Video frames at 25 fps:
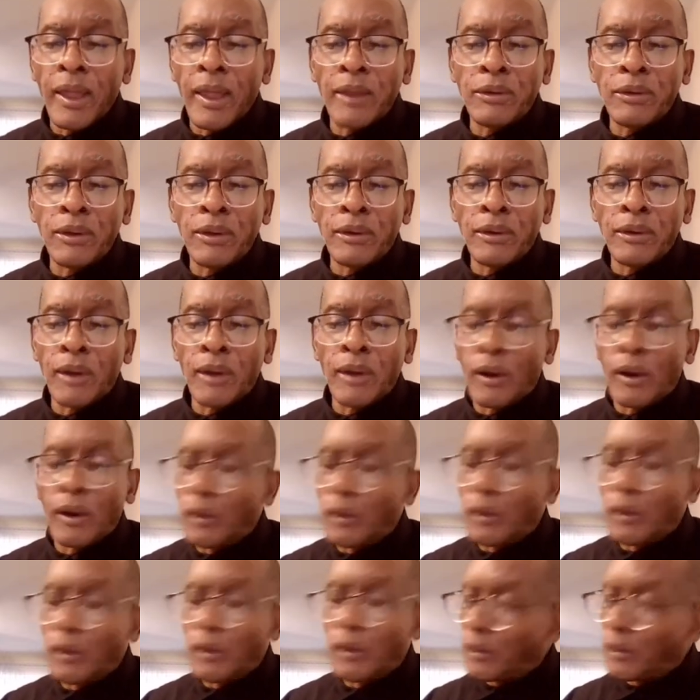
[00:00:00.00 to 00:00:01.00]
He letting
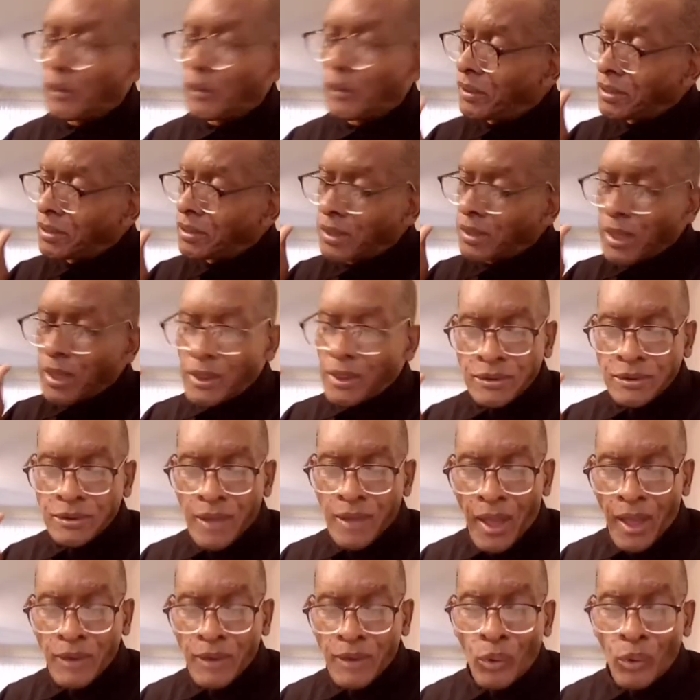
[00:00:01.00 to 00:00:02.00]
you know that it's
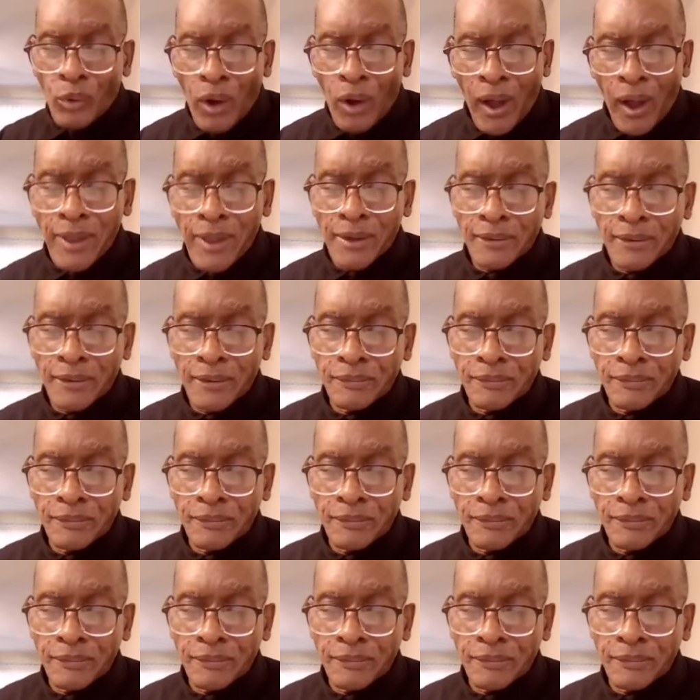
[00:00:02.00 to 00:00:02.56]
not right.